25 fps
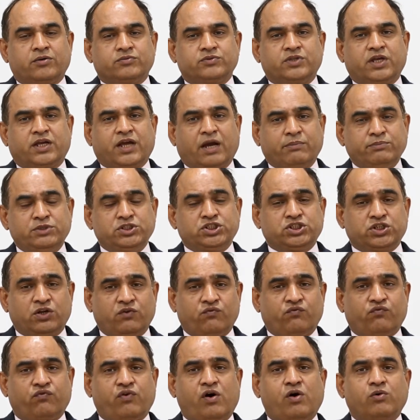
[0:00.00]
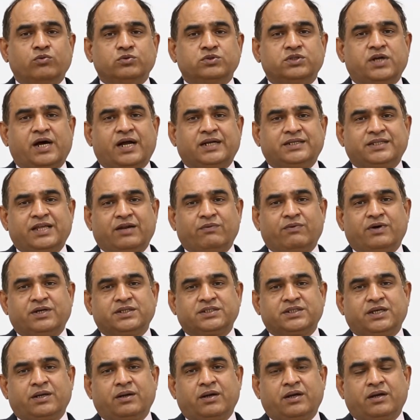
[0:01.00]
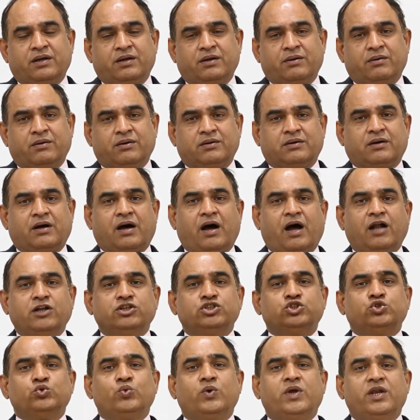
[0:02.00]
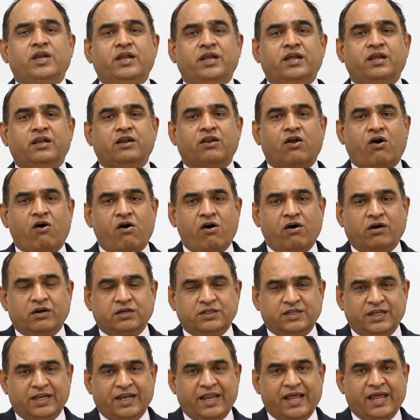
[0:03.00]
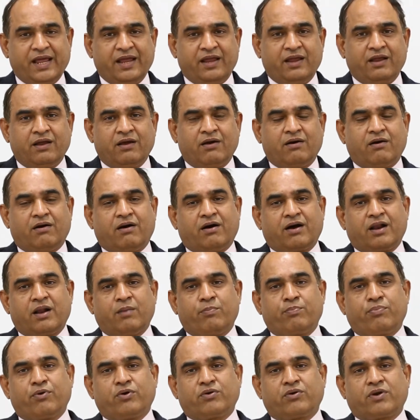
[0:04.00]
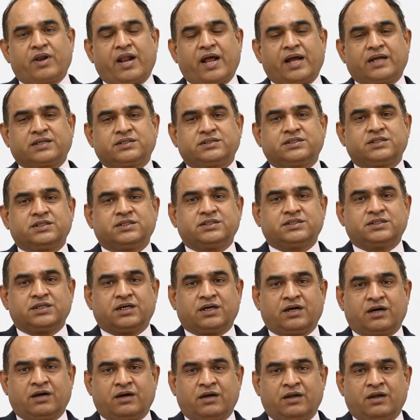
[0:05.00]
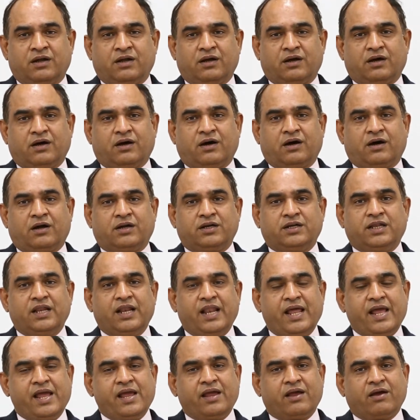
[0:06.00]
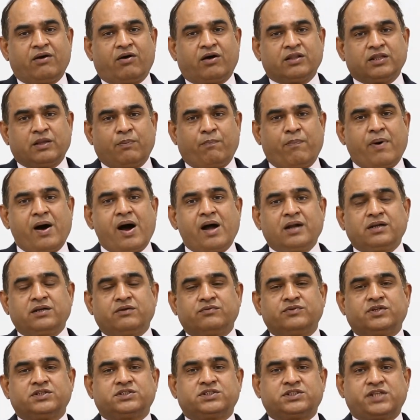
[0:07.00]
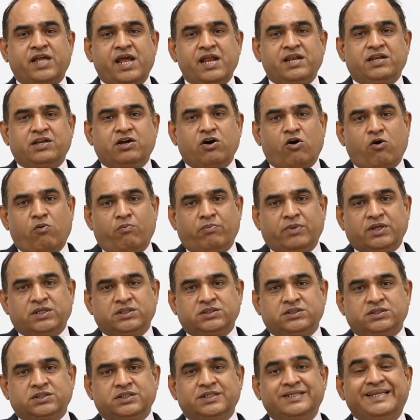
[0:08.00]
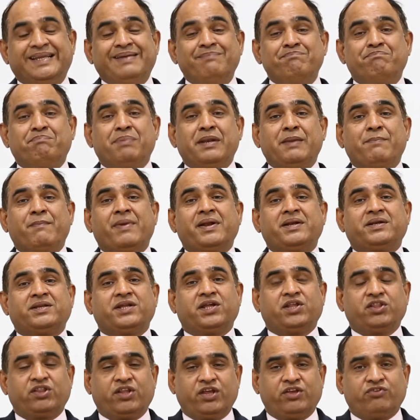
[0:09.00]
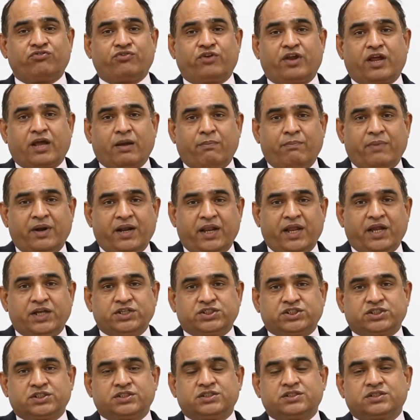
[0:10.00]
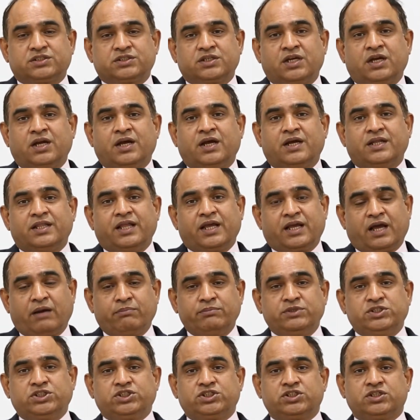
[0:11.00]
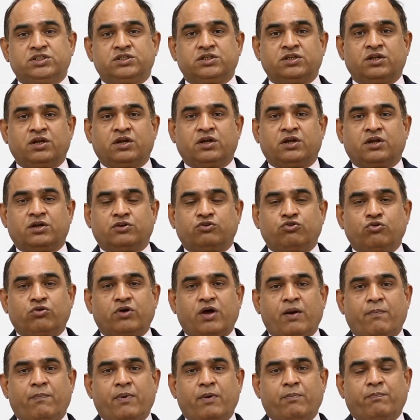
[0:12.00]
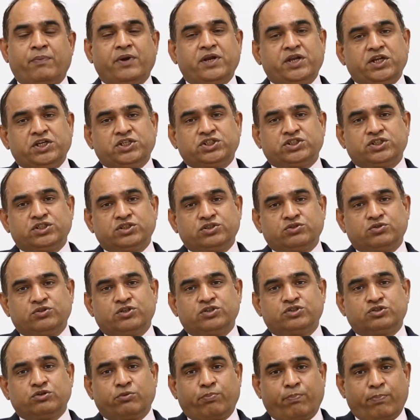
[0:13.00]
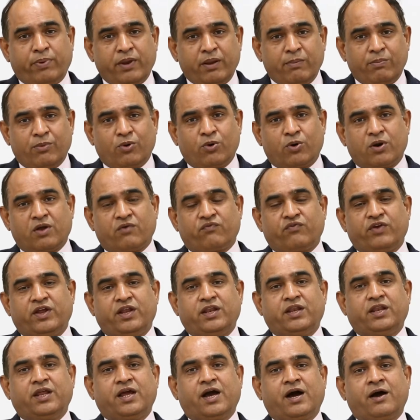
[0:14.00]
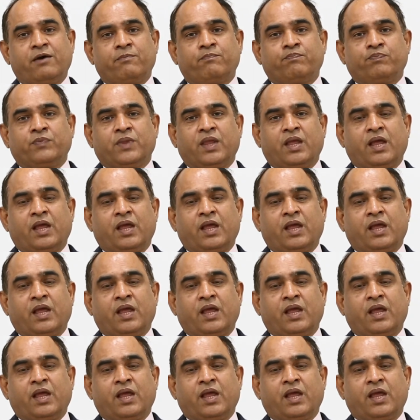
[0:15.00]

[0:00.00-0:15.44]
the commission found that there was a unduly long delay or a protracted delay on the part of the state government in implementing these recommendations, the commission took up a petition to the Supreme Court of India,